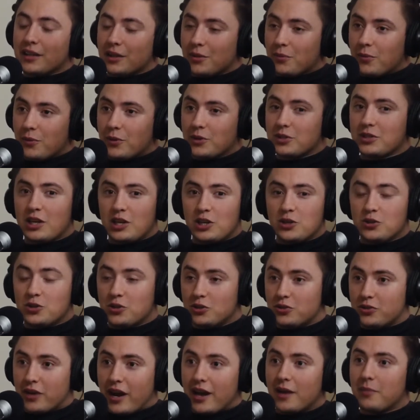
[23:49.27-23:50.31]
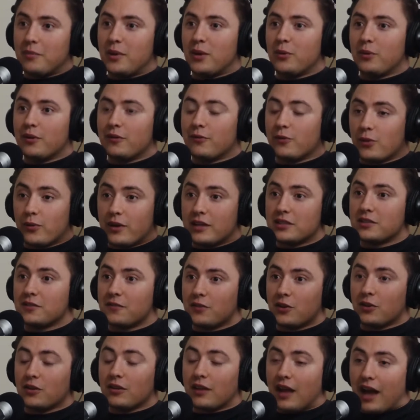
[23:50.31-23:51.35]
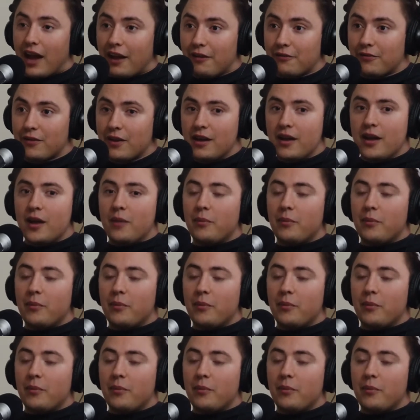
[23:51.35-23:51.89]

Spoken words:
like, the person that you should try to be with for the rest of your life,